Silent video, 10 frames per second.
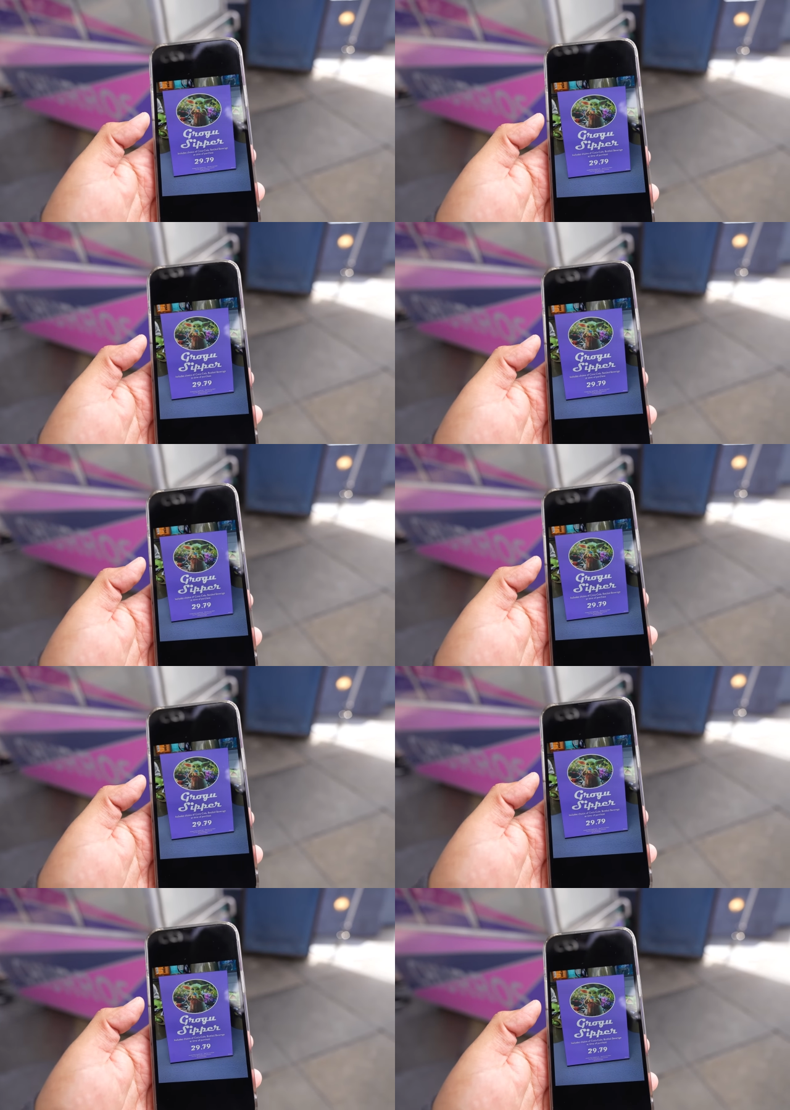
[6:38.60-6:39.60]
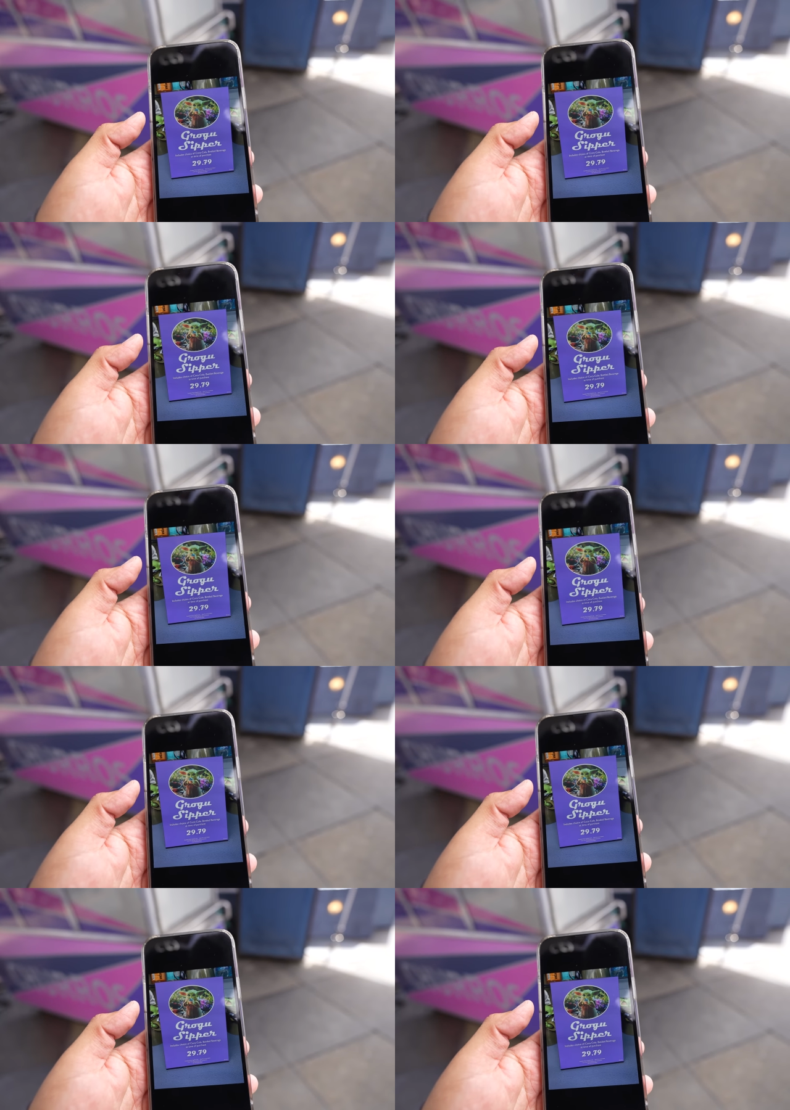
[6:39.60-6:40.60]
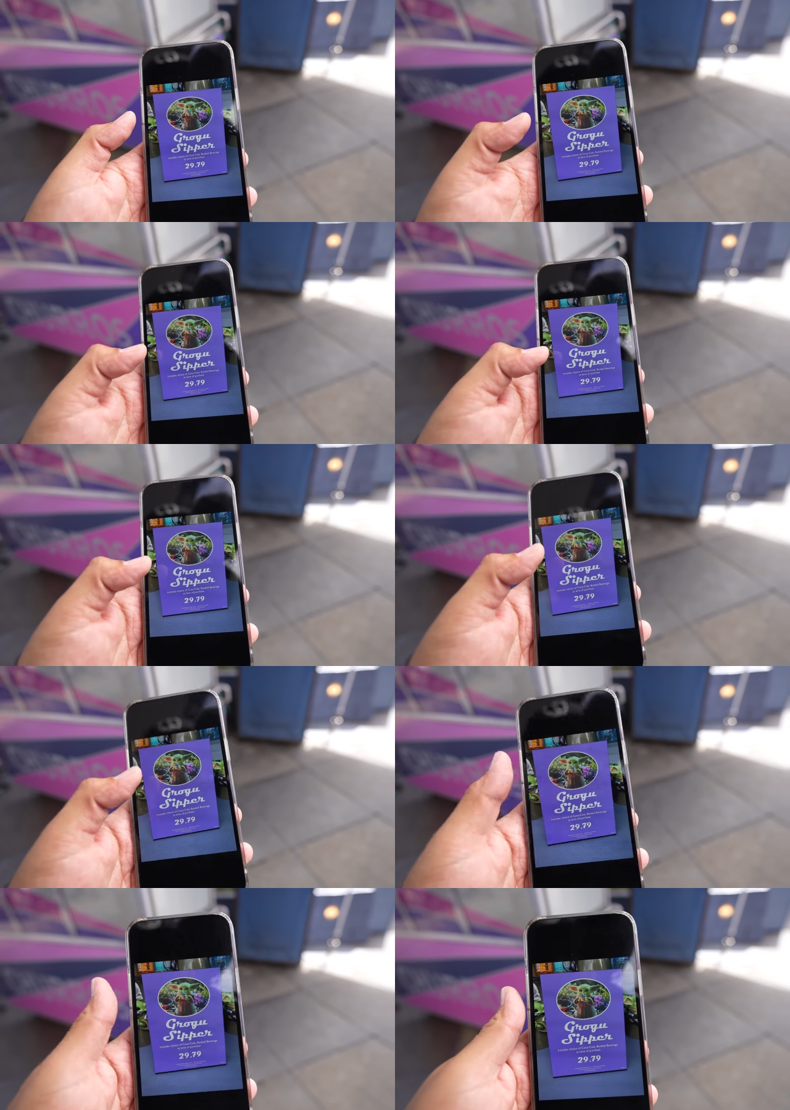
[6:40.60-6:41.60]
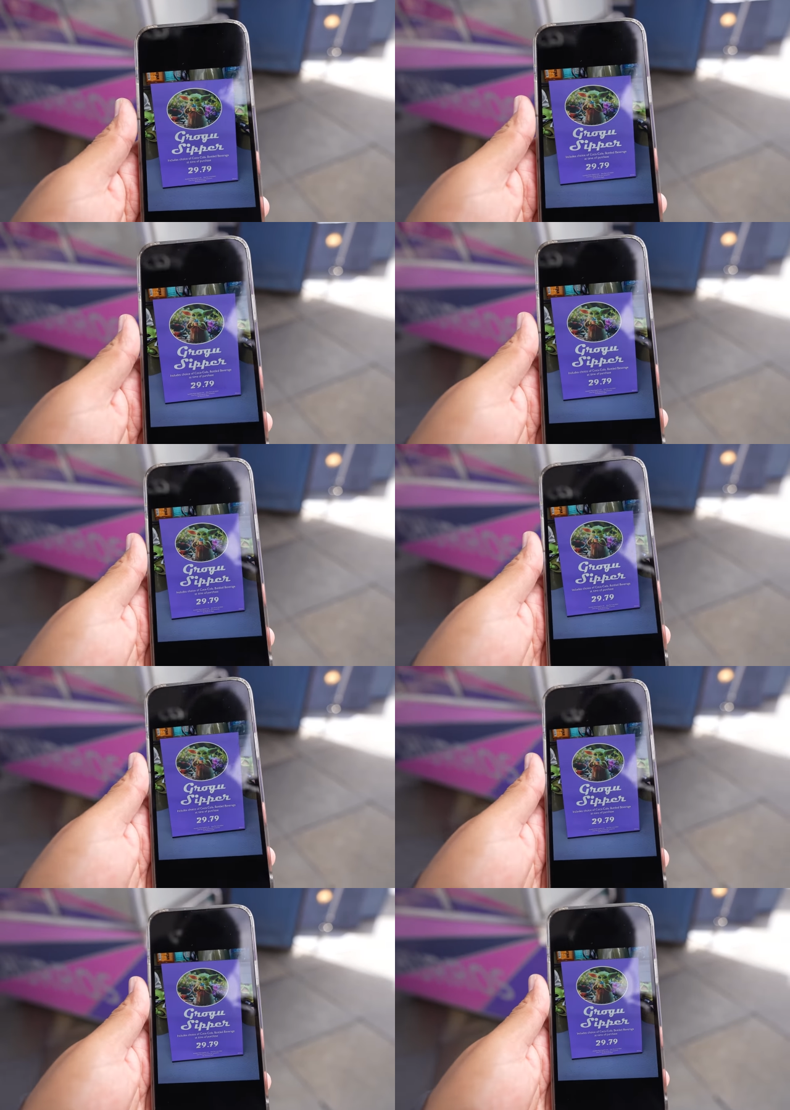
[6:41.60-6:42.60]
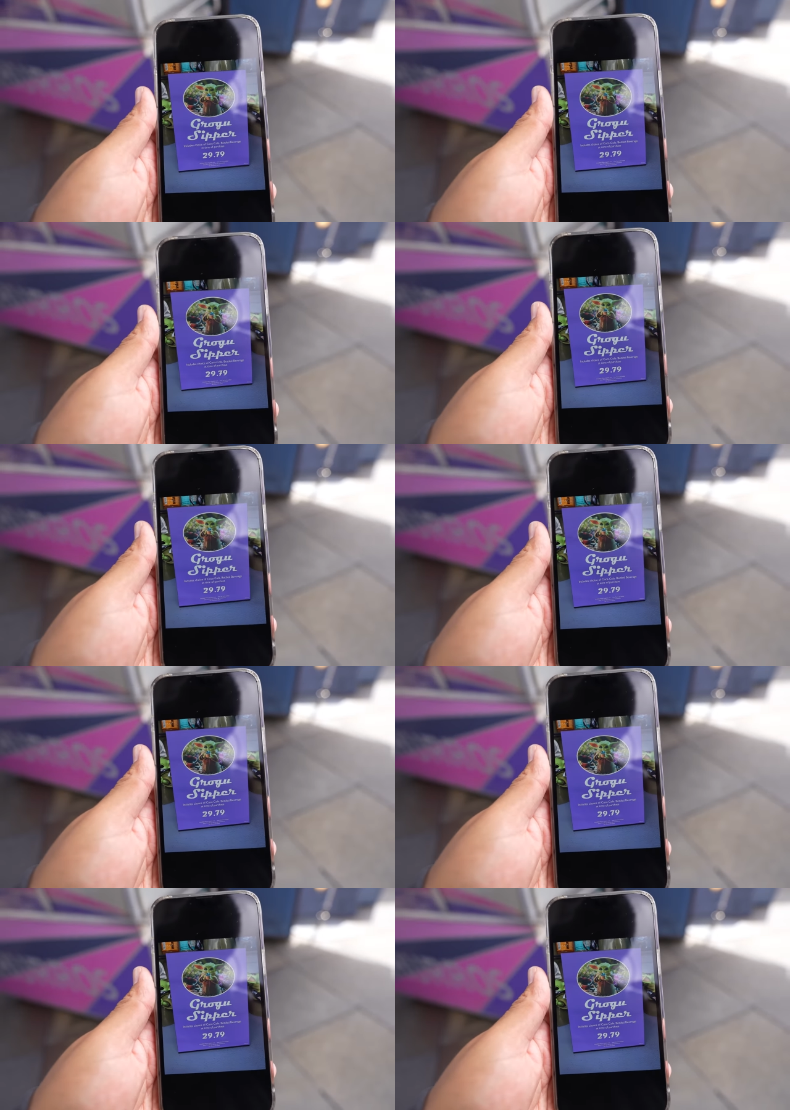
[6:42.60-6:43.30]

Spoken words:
(no speaker visible)